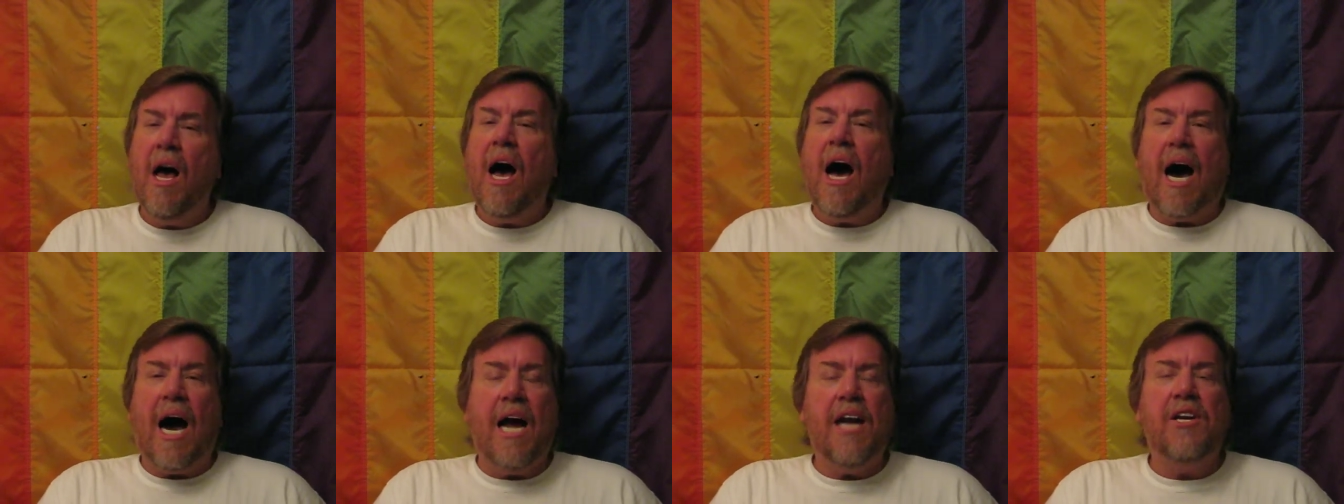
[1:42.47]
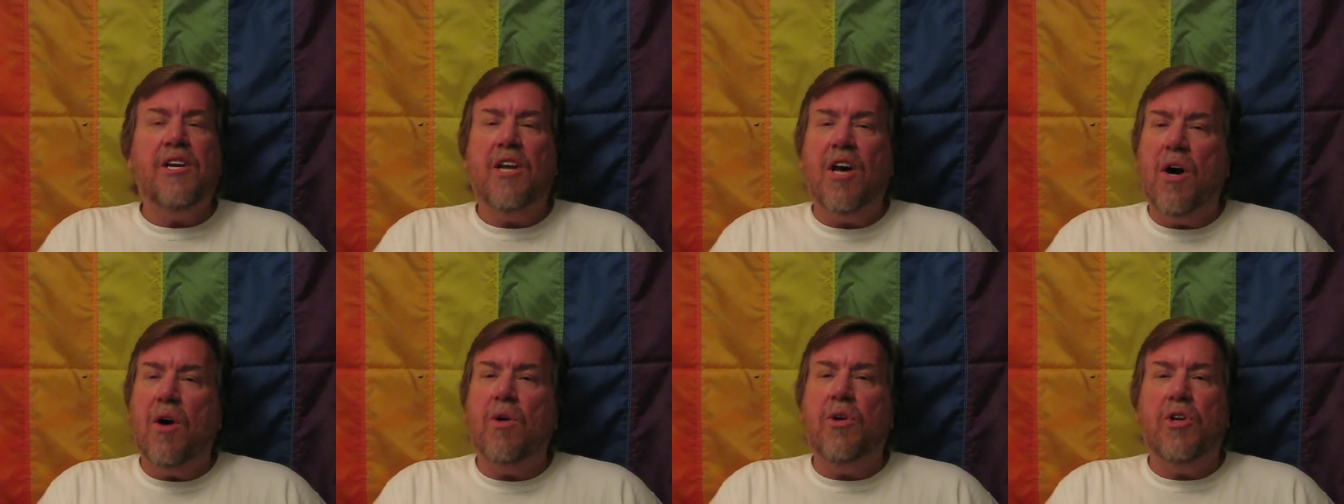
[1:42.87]
I
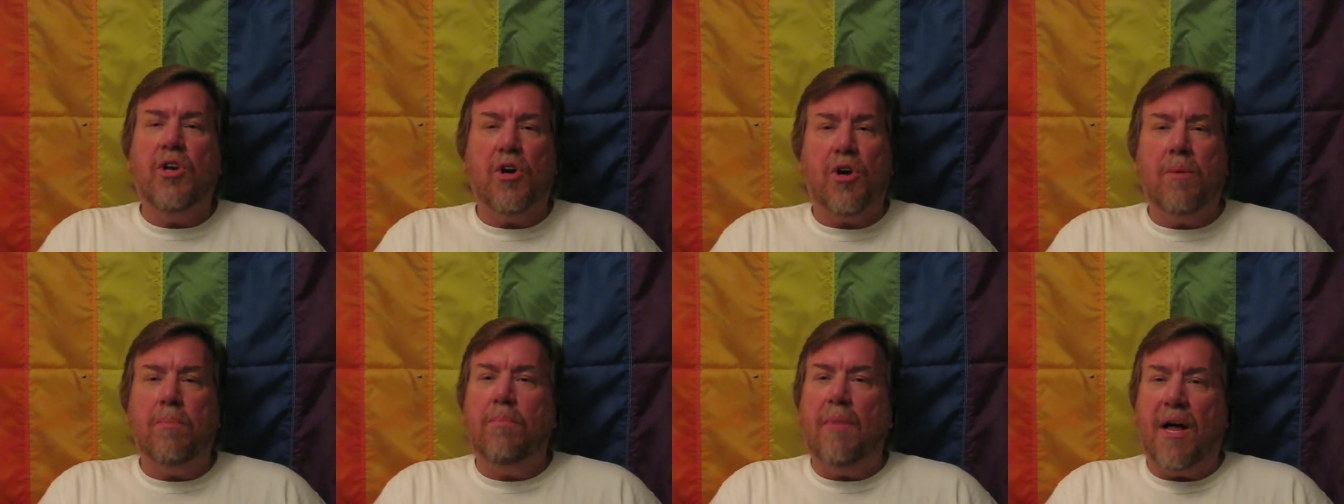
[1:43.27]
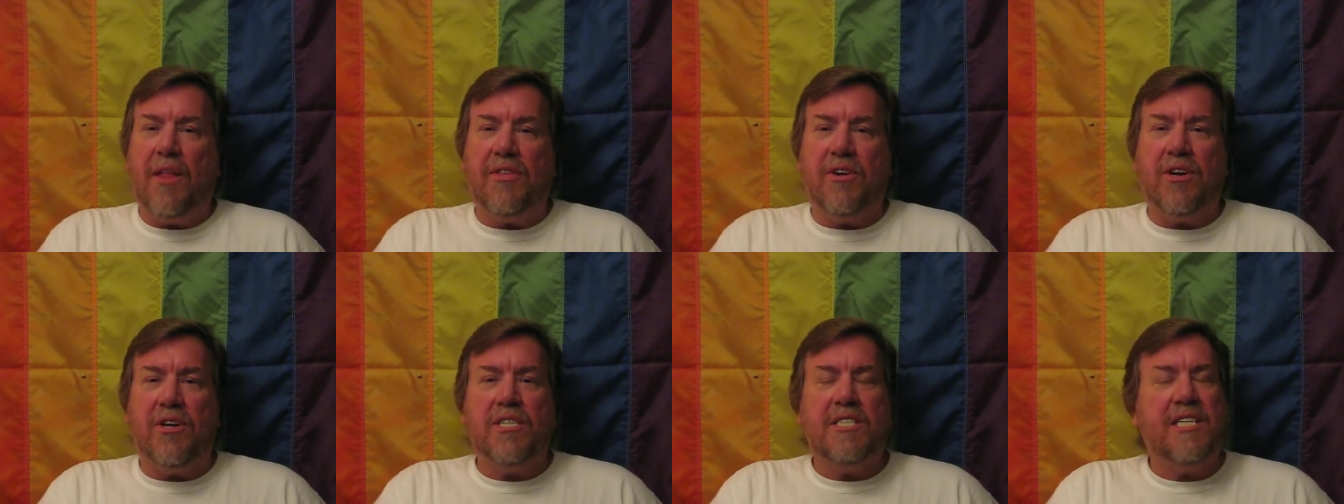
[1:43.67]
know your
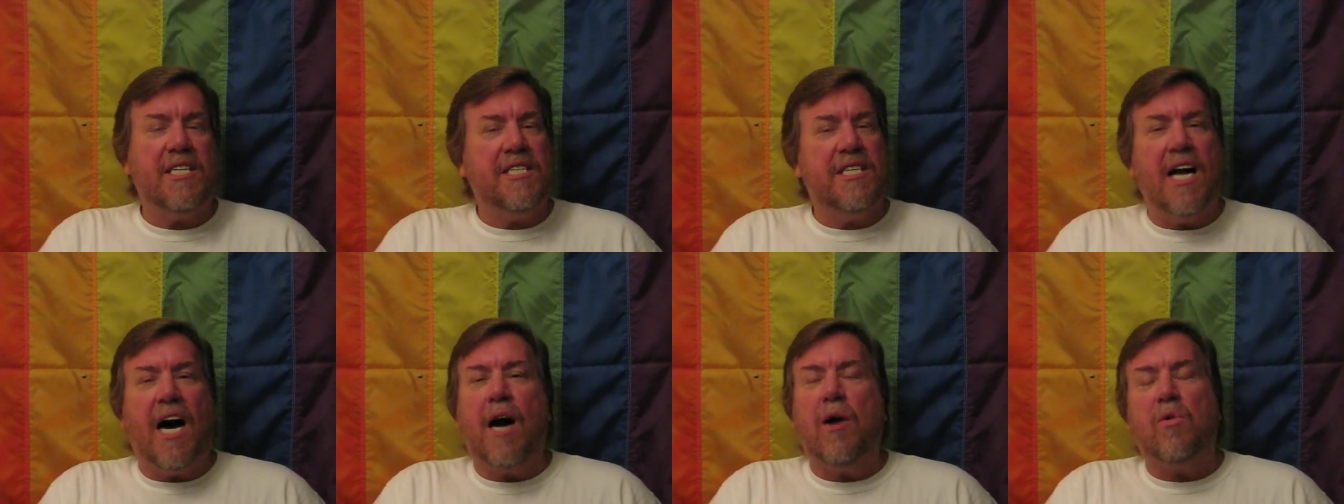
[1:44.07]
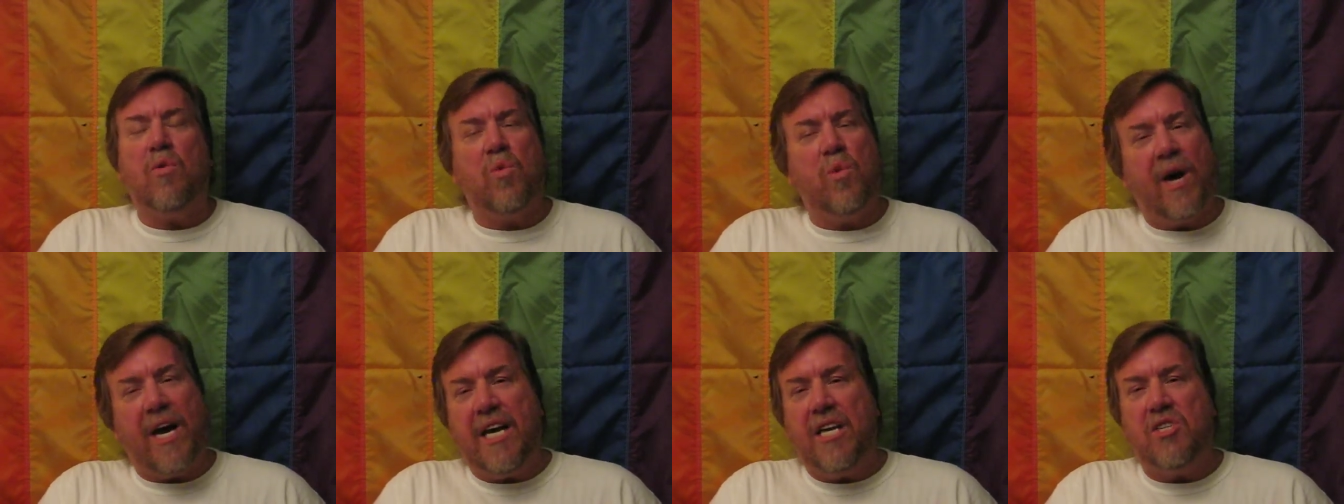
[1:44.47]
mother did not
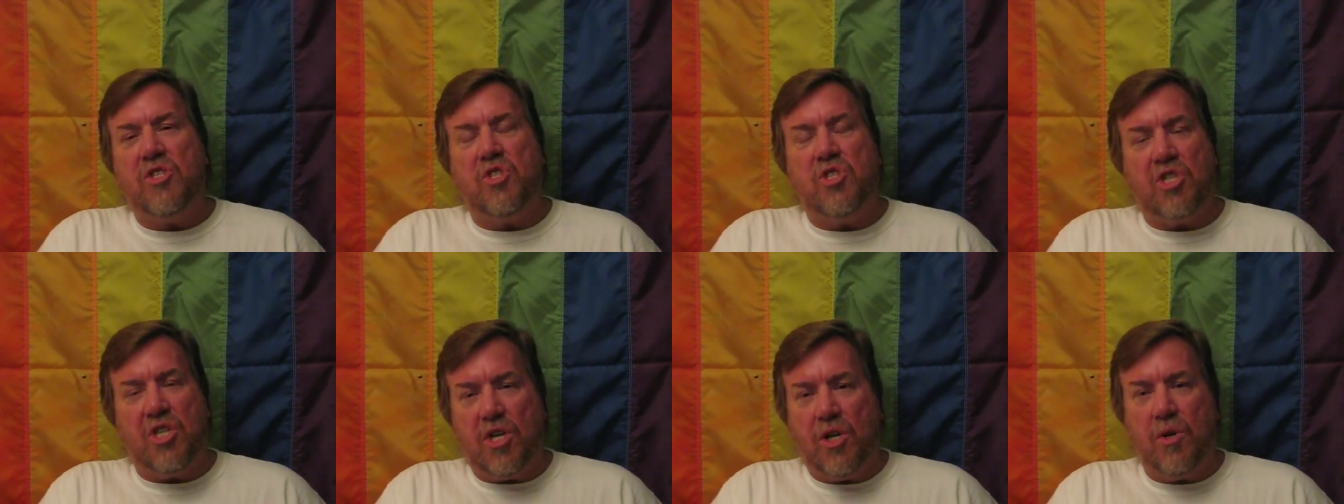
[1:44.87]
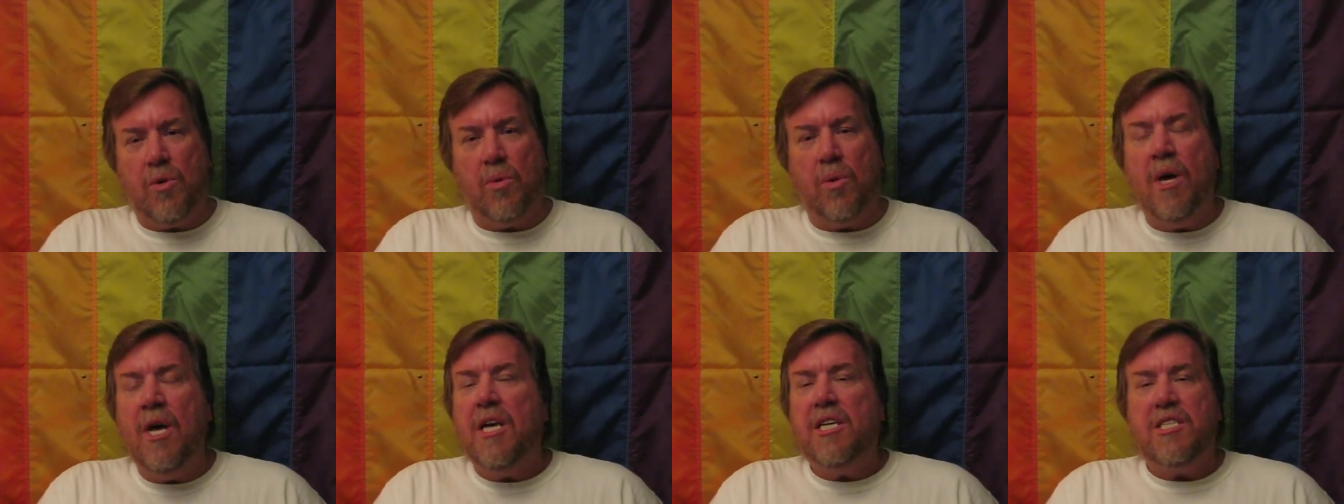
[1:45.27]
raise you
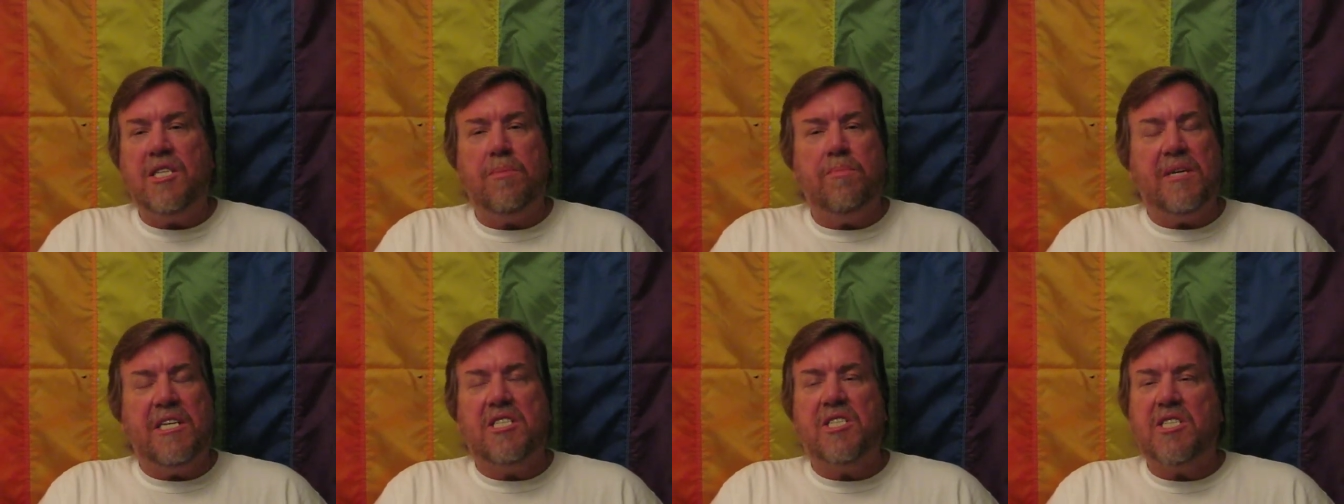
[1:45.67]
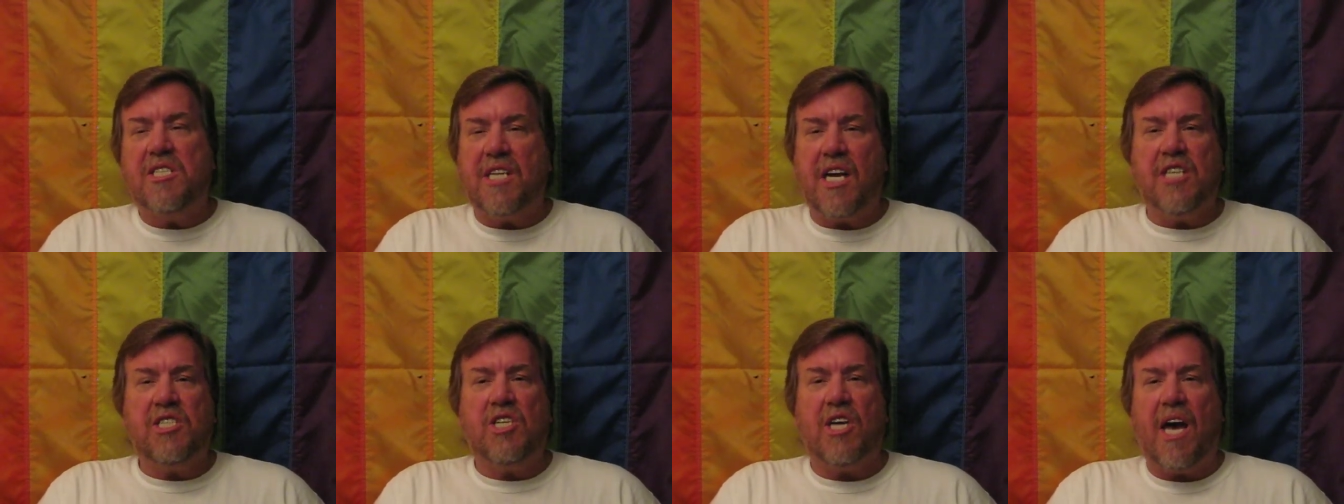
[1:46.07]
to be
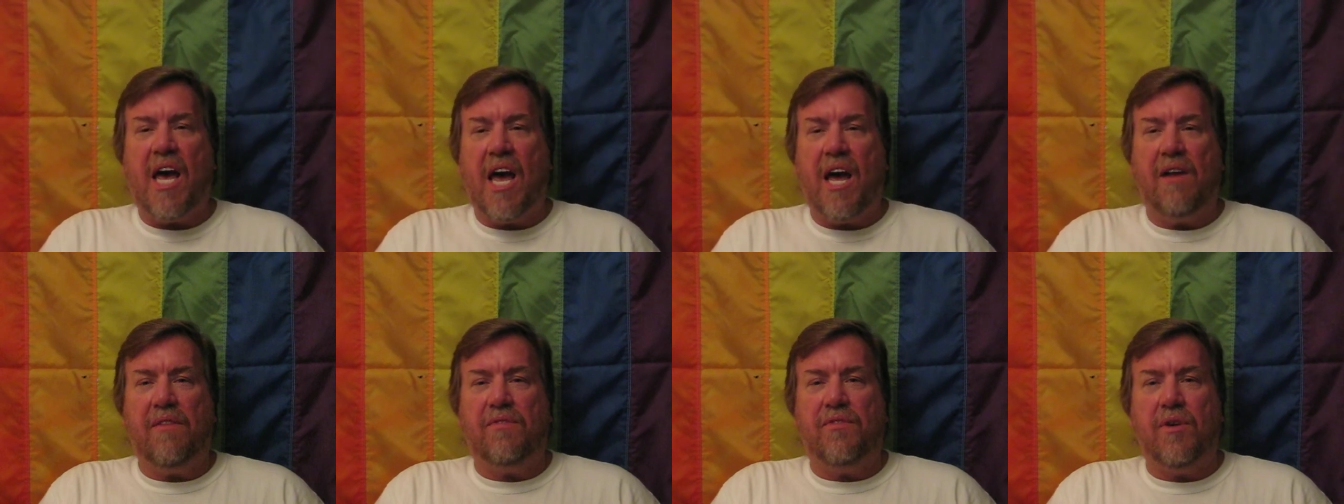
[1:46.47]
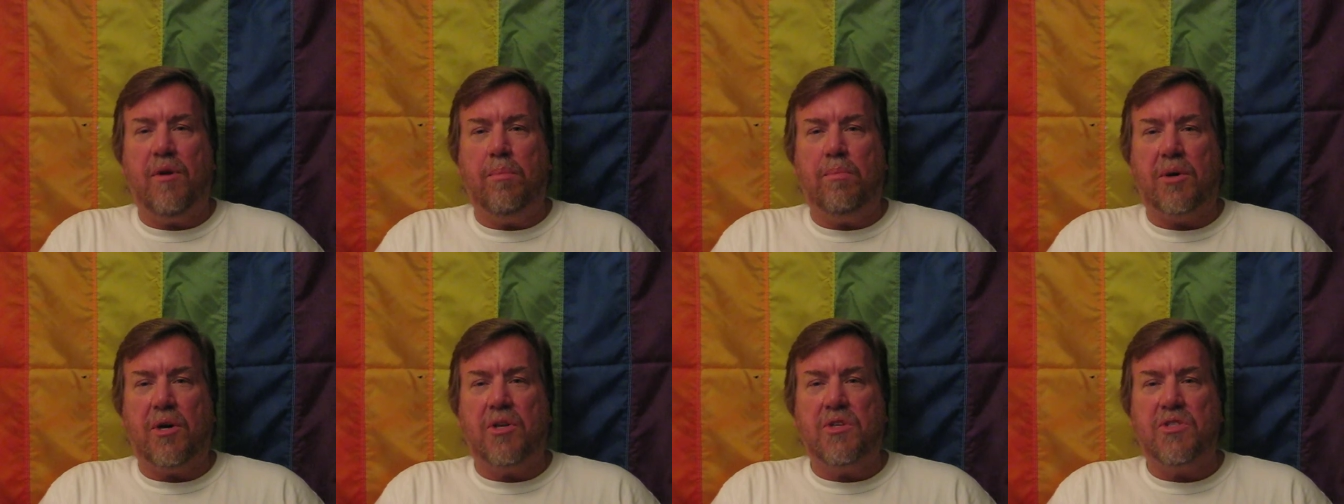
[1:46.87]
such a hateful
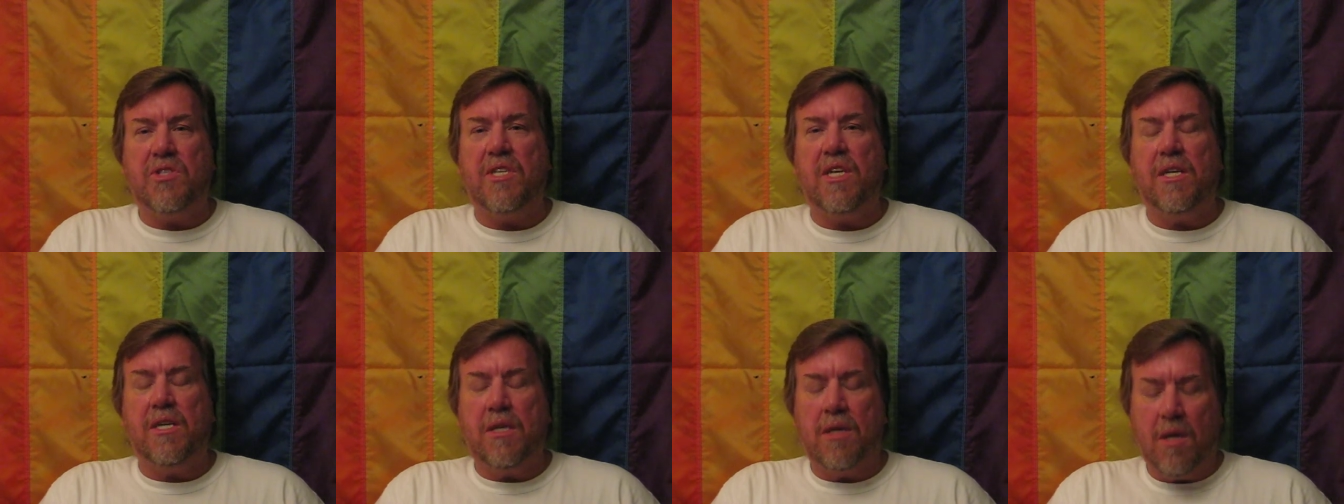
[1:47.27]
person.